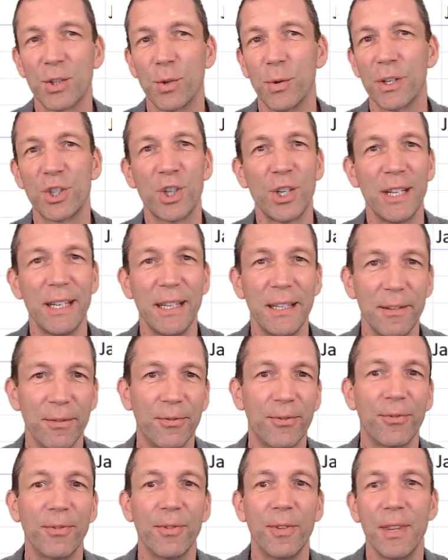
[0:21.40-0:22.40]

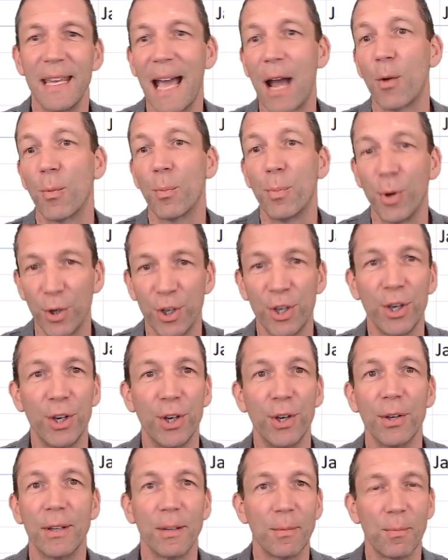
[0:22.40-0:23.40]
achieve the output
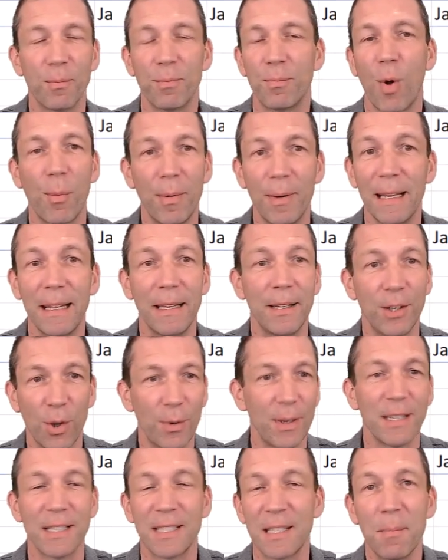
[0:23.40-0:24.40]
here. Probably, you
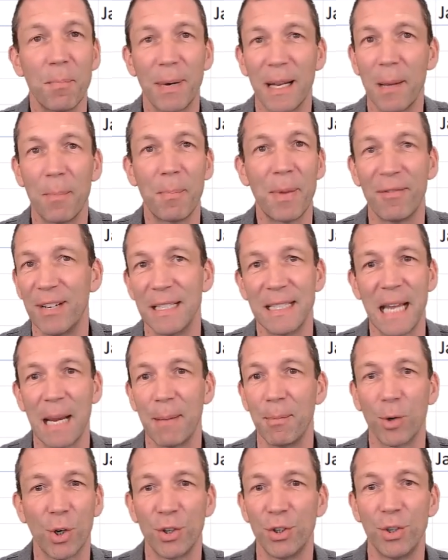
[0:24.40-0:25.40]
know, simply a pivot
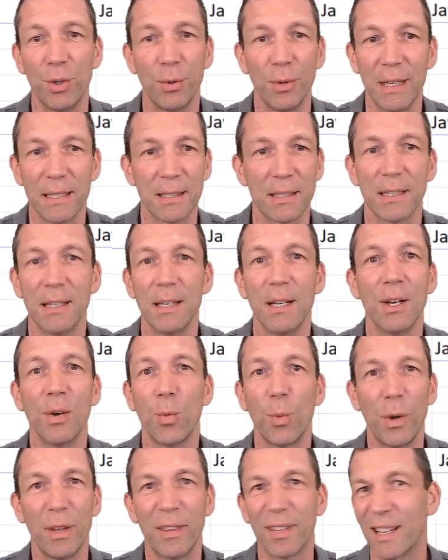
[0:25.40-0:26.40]
table could do this
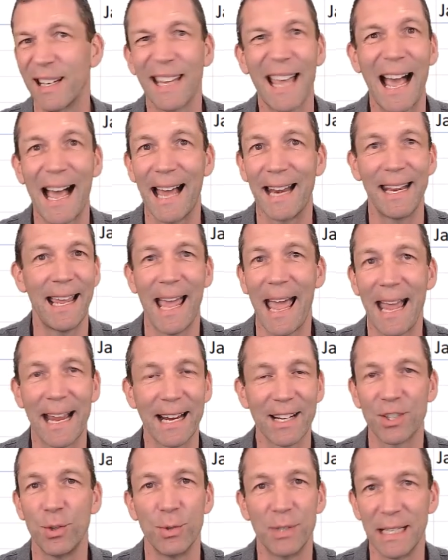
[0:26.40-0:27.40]
with
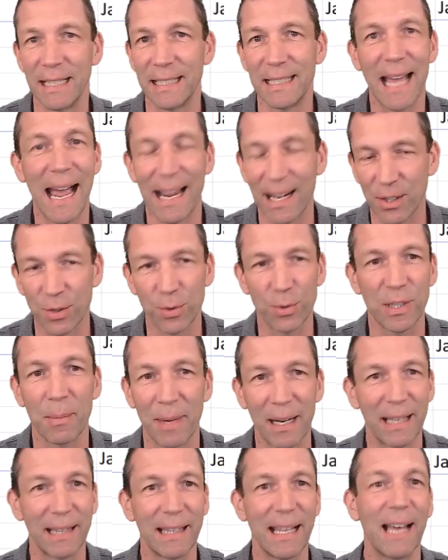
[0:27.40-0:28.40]
CONCATENATEX using DAX or
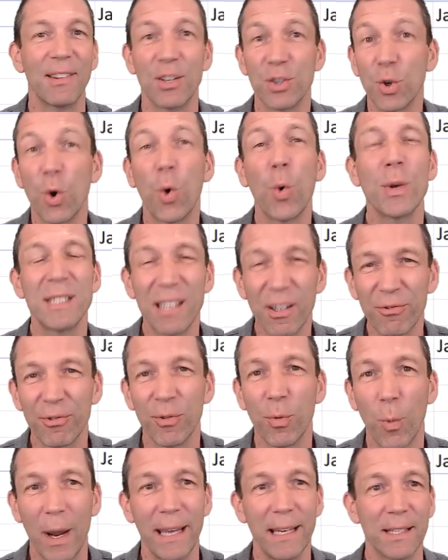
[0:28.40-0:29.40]
something like that. There's always
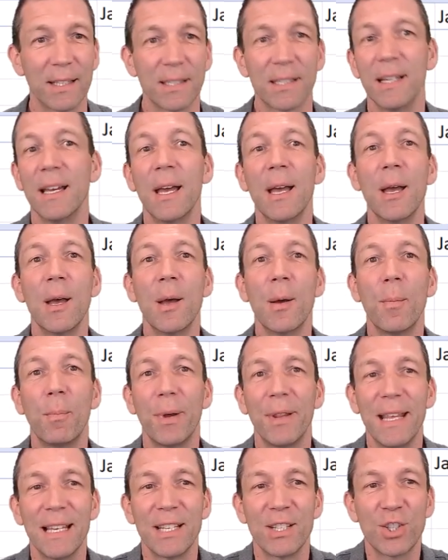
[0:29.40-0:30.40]
different ways
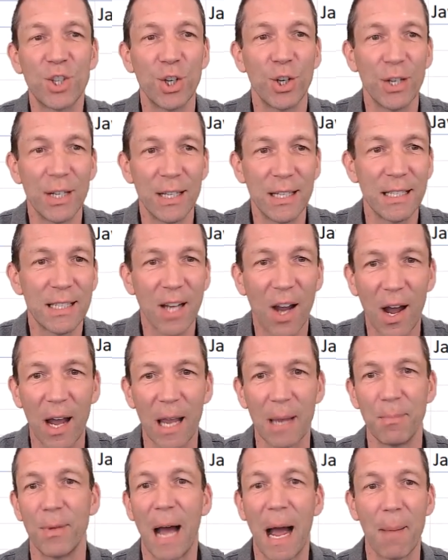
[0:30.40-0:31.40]
but there's certain
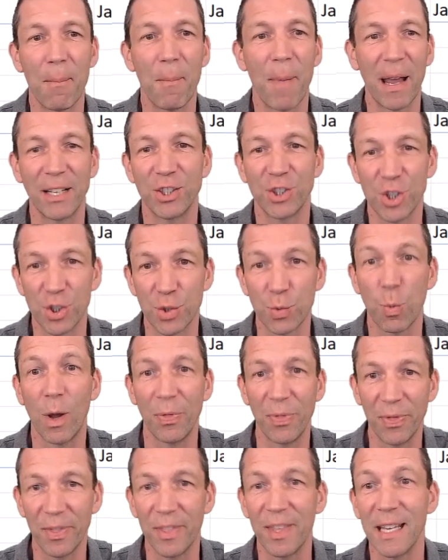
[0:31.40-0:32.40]
time I might just
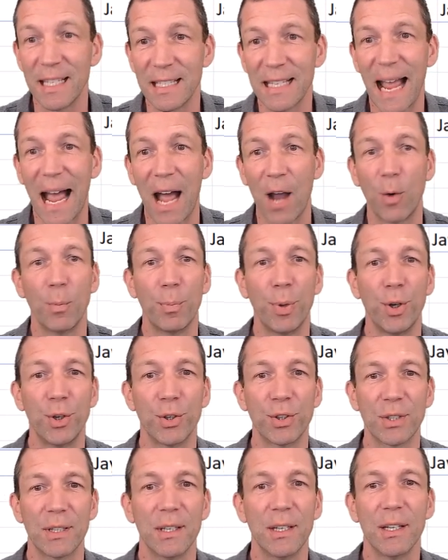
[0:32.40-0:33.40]
want this
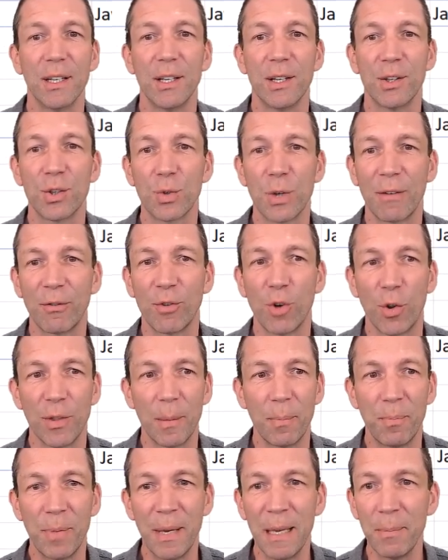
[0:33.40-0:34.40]
output. So I've got the
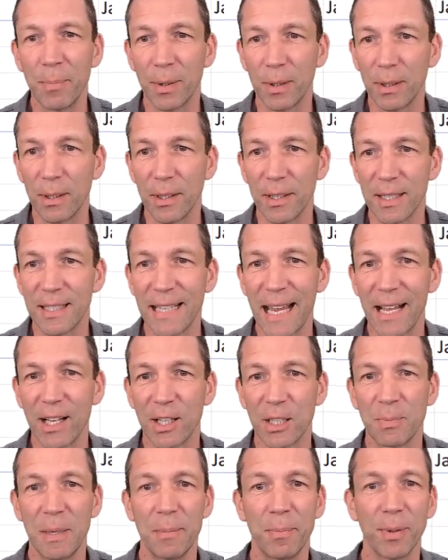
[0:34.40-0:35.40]
people, the
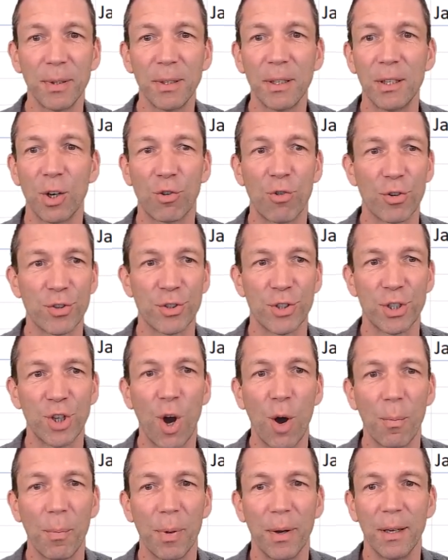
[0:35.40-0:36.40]
salespeople across the
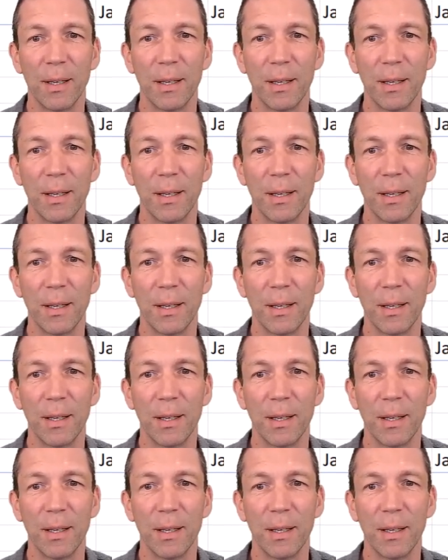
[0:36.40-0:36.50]
top,